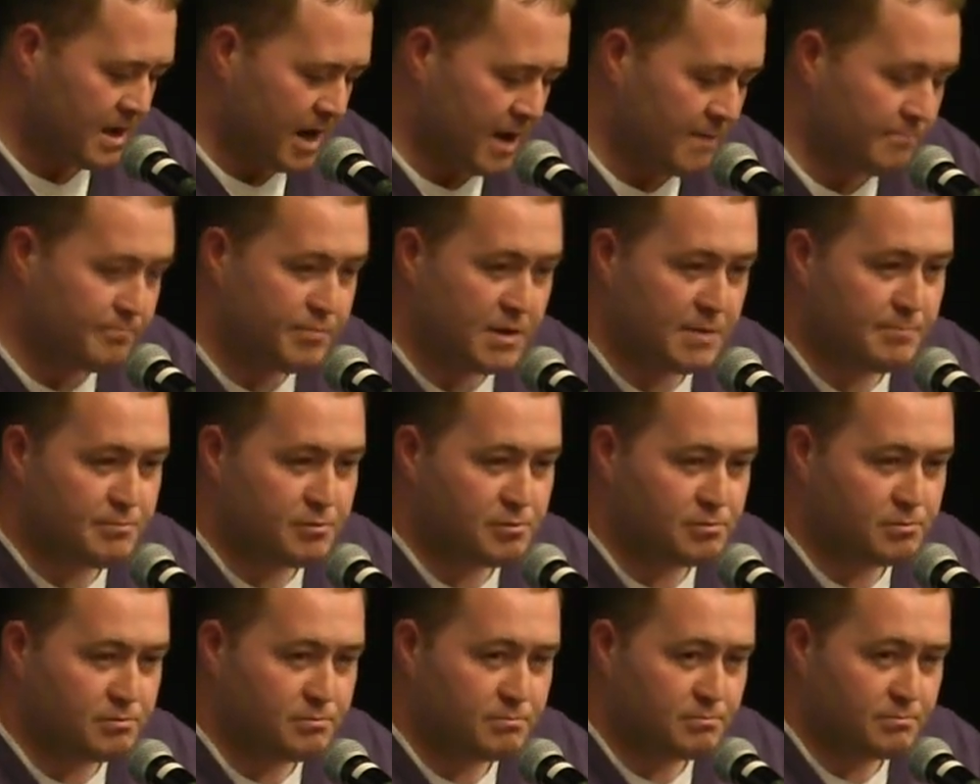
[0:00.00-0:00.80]
and
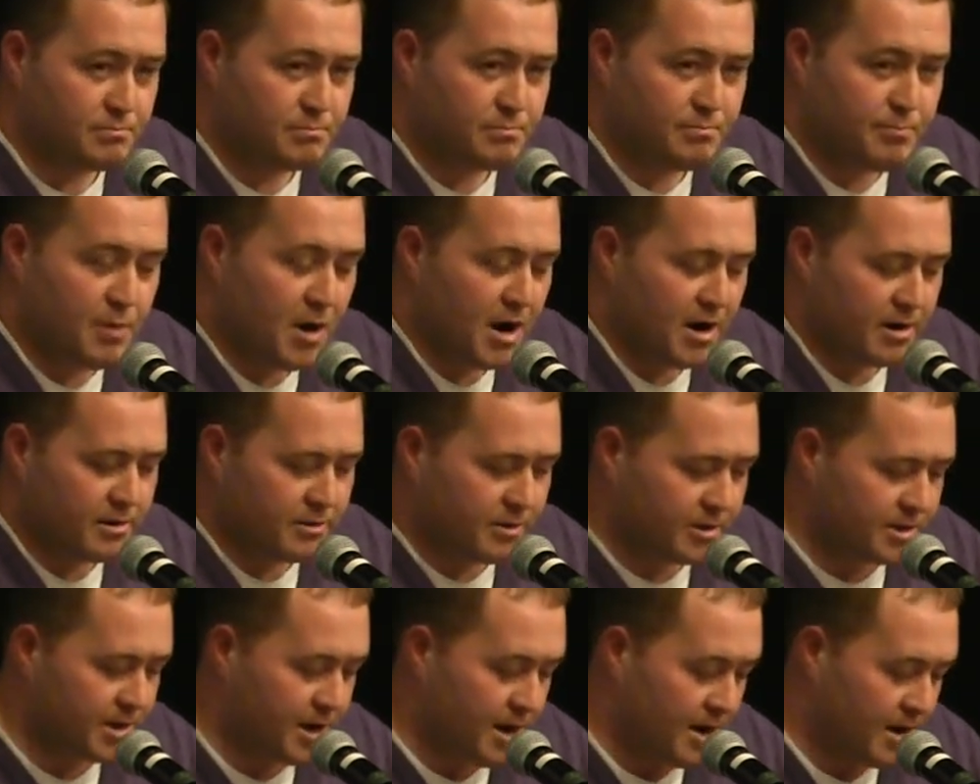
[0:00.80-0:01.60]
people
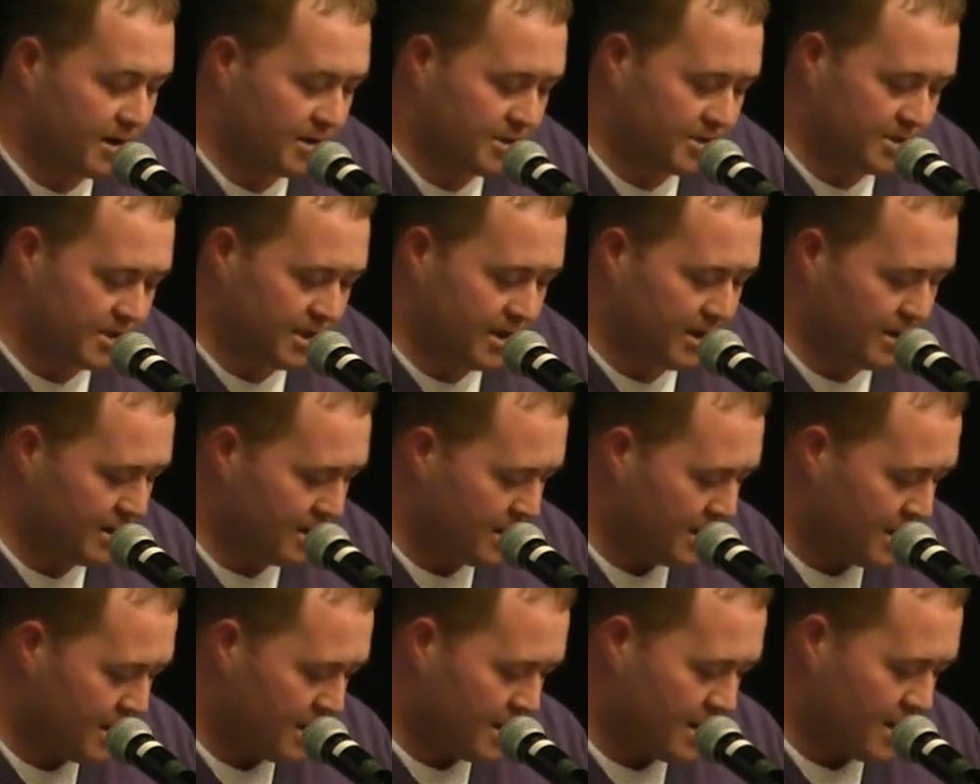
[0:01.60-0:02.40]
Park their cars there.
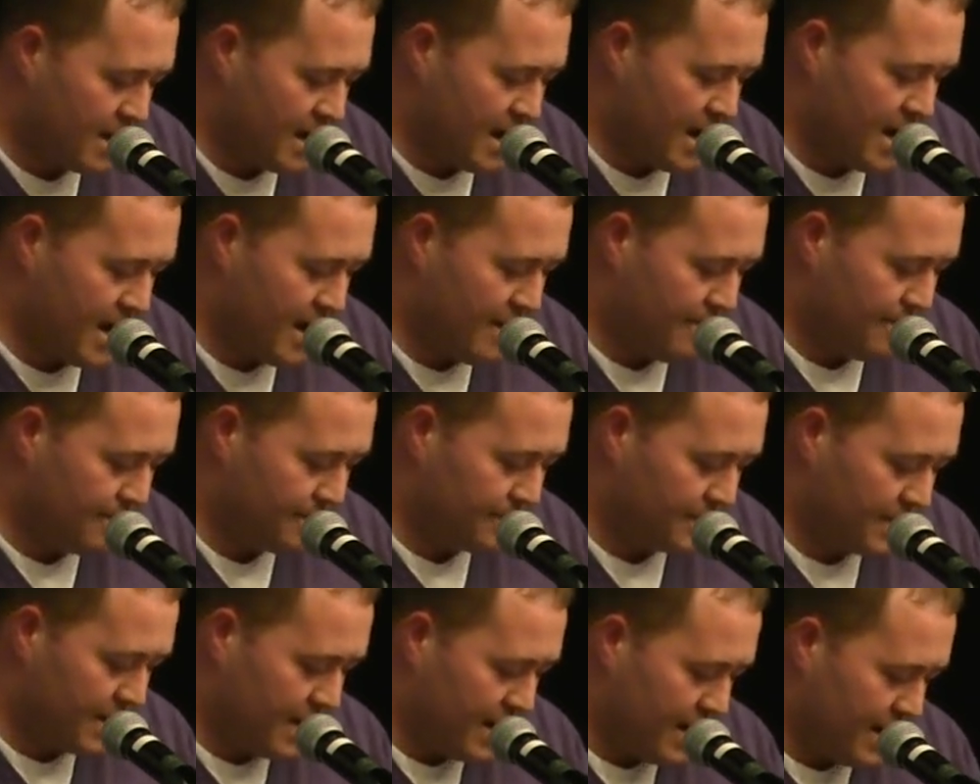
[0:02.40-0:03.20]

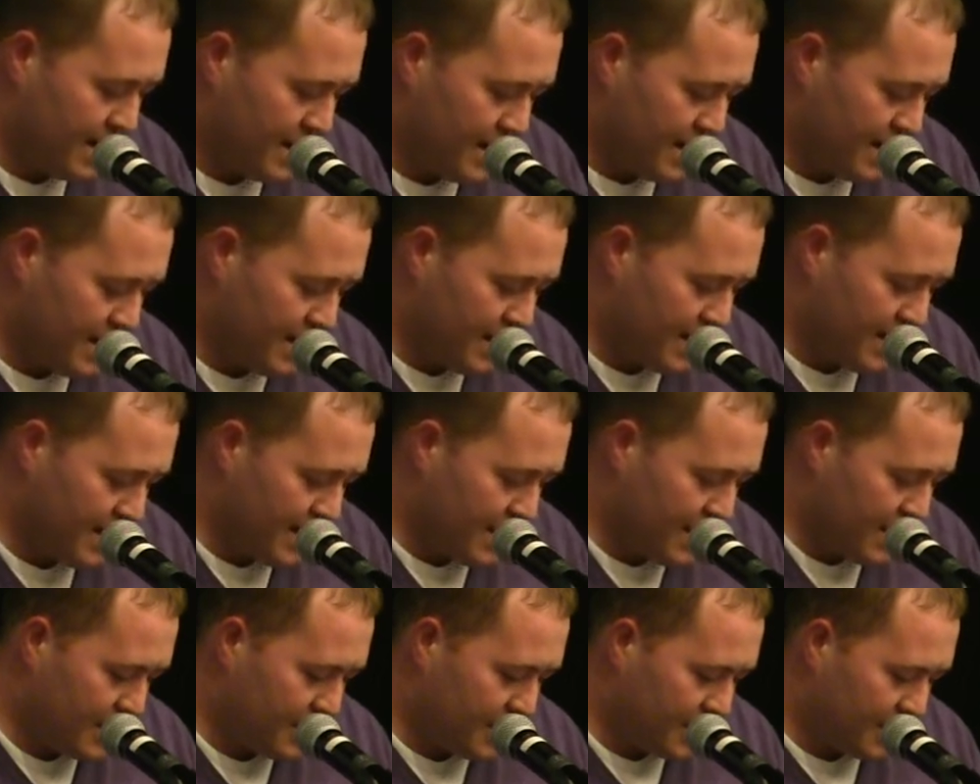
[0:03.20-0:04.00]
Um, I,
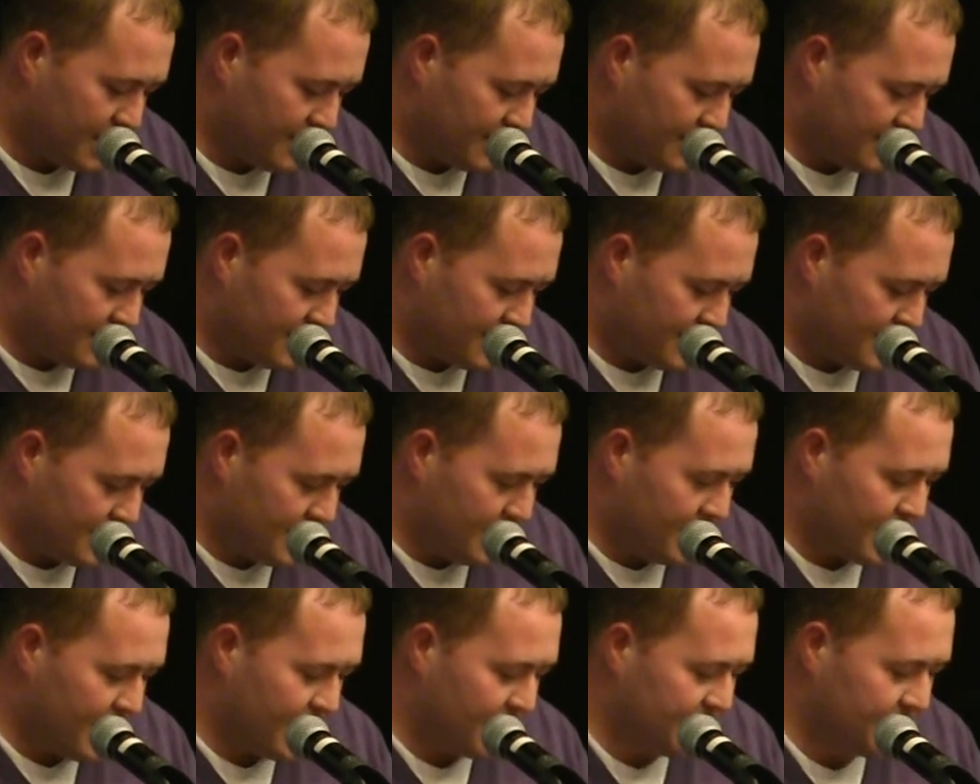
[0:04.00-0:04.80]
and I think
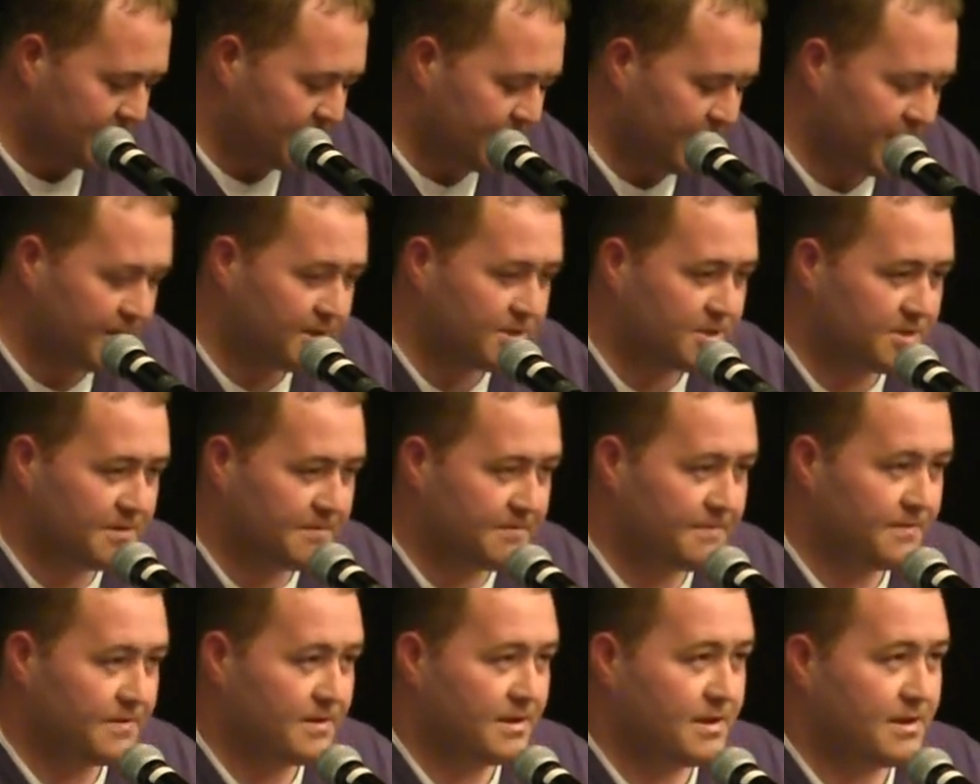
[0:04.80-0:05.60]
that sense
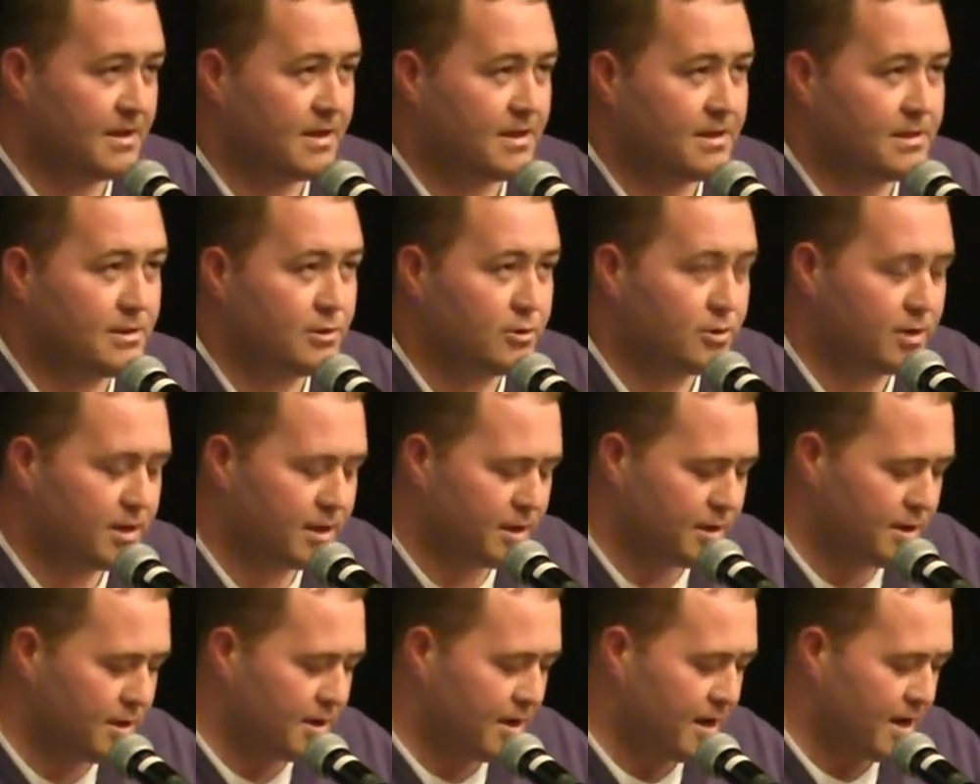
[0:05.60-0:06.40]
of
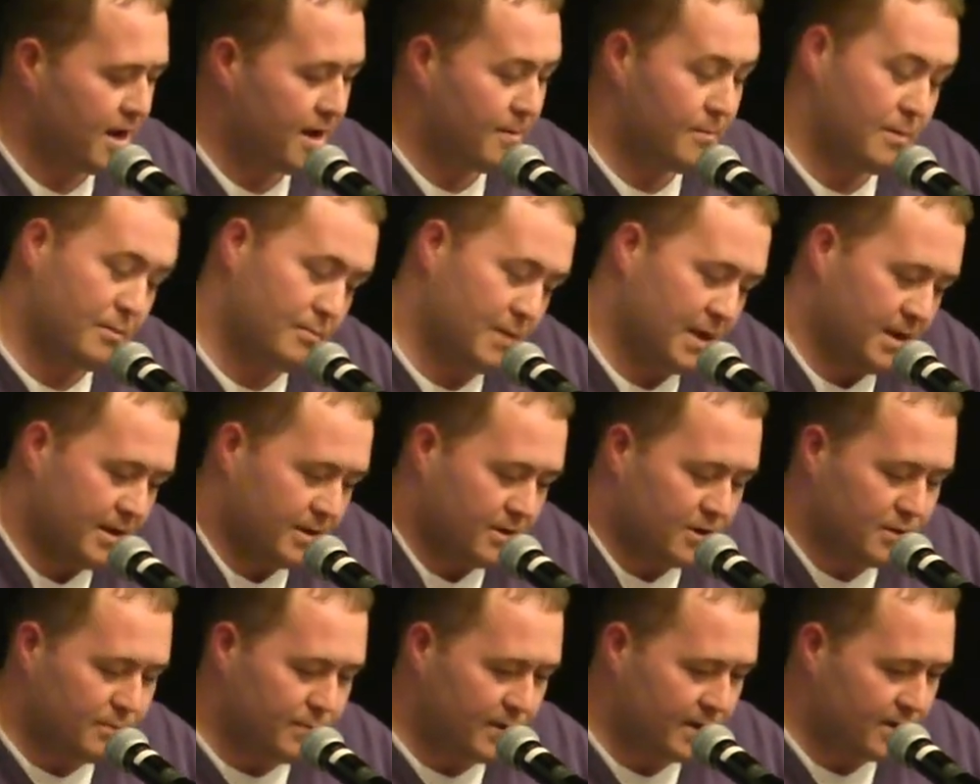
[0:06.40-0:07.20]
looking, um, I mean,
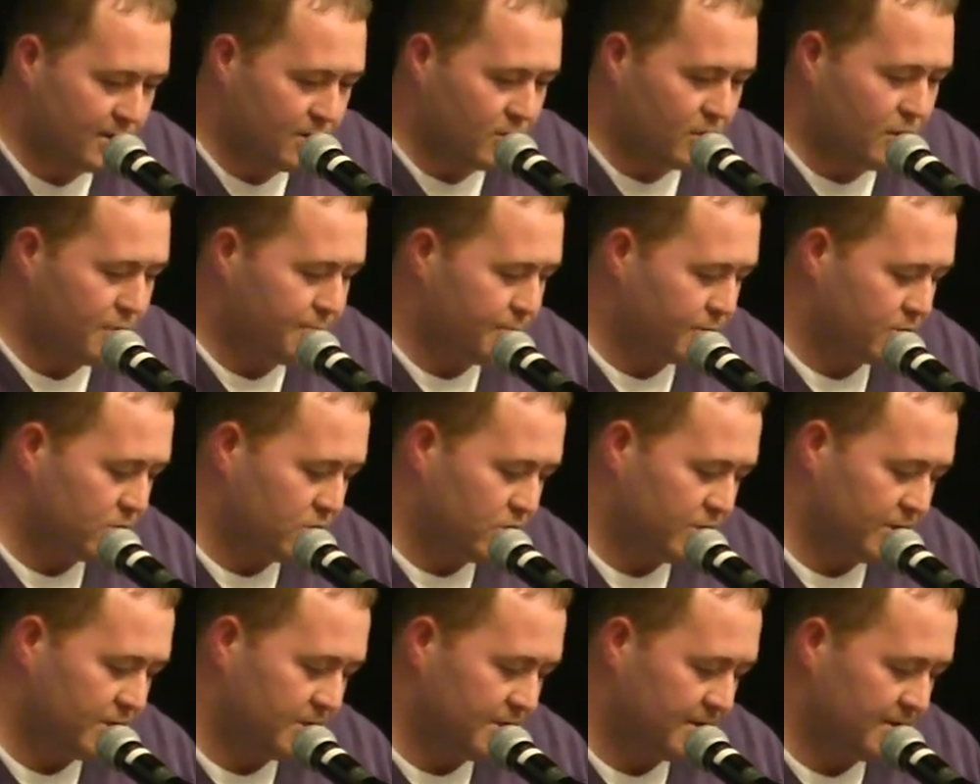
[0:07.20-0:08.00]
it could be a good
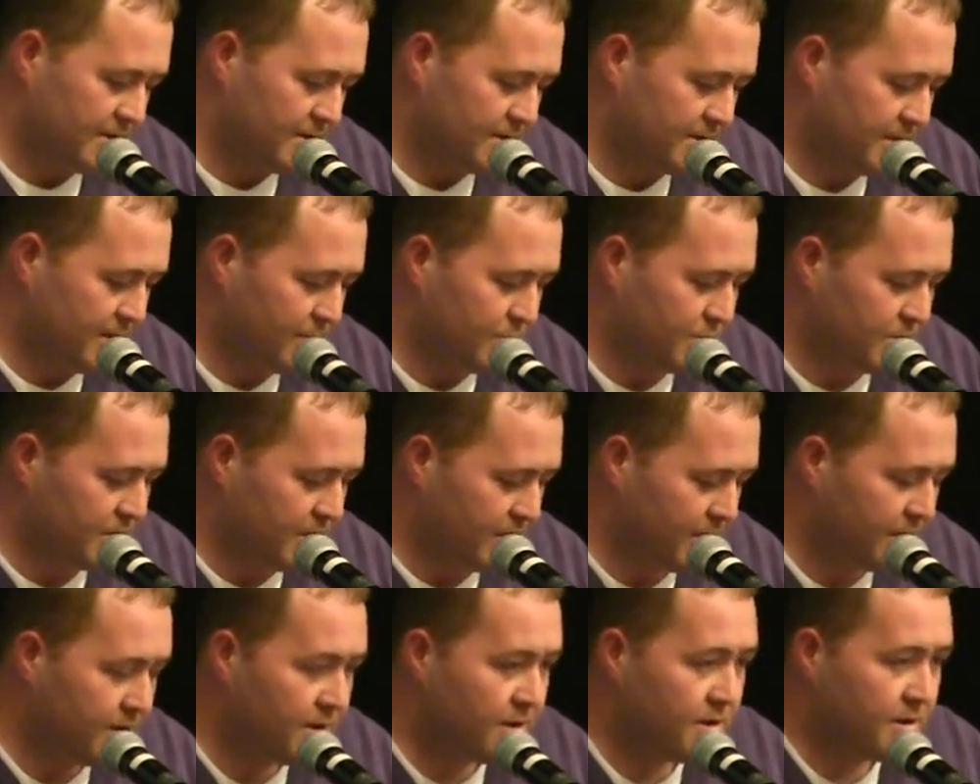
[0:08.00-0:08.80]
opportunity in terms of
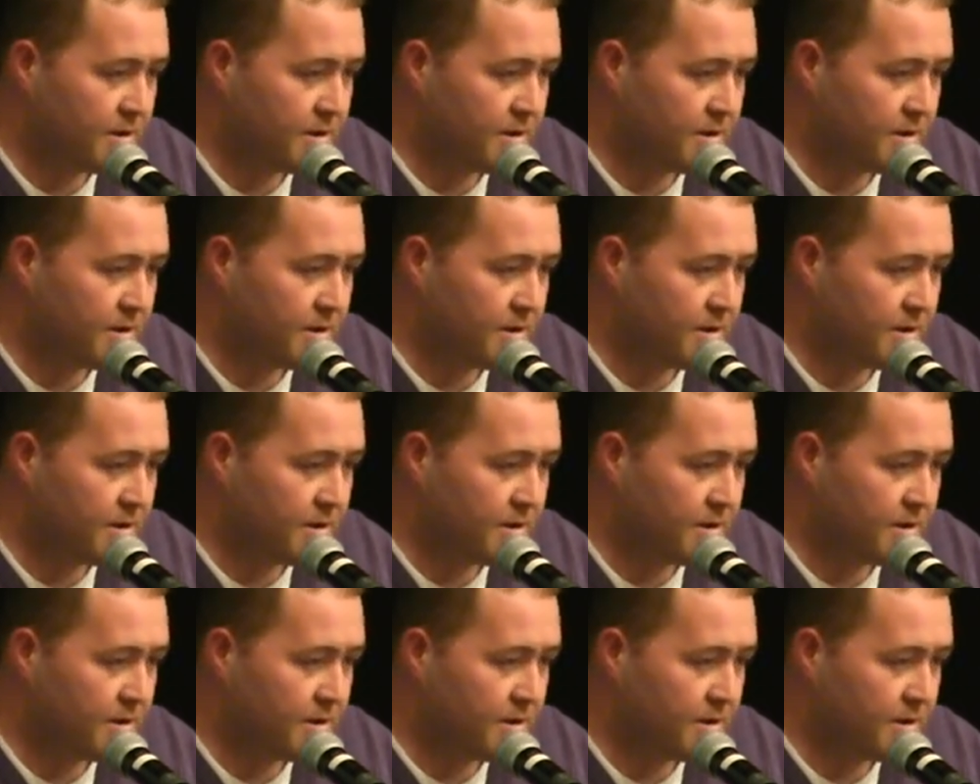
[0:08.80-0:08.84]
the,